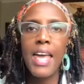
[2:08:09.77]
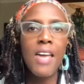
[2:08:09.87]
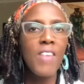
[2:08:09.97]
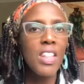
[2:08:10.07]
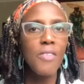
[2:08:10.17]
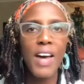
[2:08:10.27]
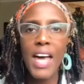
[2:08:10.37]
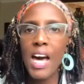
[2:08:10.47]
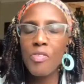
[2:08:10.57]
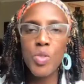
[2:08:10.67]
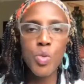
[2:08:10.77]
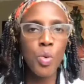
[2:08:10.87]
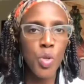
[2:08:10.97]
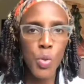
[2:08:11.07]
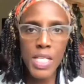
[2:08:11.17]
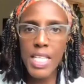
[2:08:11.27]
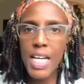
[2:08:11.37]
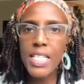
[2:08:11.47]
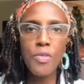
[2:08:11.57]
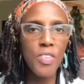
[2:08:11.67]
Even if I have to do it
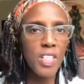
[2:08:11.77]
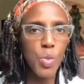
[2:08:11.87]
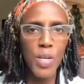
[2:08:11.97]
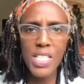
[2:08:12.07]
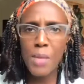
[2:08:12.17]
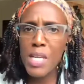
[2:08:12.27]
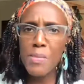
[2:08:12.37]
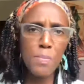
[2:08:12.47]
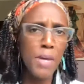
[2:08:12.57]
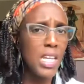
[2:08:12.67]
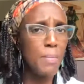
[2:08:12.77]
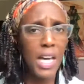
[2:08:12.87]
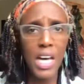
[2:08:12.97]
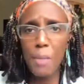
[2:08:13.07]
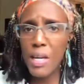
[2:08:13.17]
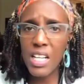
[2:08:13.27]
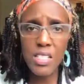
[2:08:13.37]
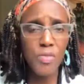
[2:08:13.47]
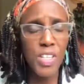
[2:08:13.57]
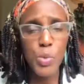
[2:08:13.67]
a different way, sometimes money may come in a
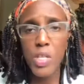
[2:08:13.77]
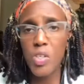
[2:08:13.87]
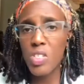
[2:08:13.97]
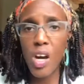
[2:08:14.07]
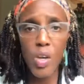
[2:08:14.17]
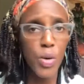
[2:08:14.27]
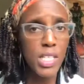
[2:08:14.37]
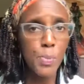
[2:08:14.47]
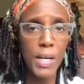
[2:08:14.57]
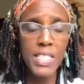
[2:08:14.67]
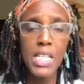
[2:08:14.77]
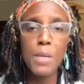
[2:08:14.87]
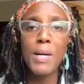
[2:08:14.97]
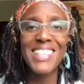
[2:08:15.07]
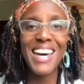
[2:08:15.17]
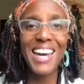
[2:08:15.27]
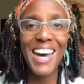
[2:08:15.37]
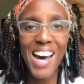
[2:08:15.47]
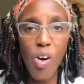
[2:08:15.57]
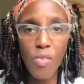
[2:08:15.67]
different way, not how you expected, but the
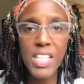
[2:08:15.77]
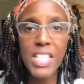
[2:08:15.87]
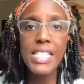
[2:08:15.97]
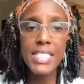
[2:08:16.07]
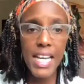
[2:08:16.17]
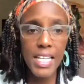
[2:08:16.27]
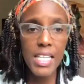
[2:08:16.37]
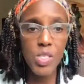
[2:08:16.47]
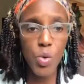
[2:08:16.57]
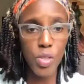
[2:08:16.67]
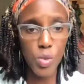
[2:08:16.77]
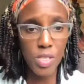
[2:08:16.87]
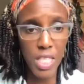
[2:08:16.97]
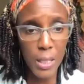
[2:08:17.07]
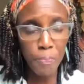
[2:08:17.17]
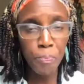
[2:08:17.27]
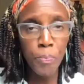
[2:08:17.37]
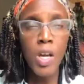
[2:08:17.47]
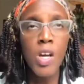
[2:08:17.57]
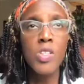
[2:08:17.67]
car of the design is going to stay.
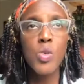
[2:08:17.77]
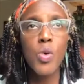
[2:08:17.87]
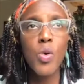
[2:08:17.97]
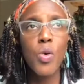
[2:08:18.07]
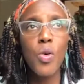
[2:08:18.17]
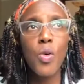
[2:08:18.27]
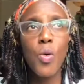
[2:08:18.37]
So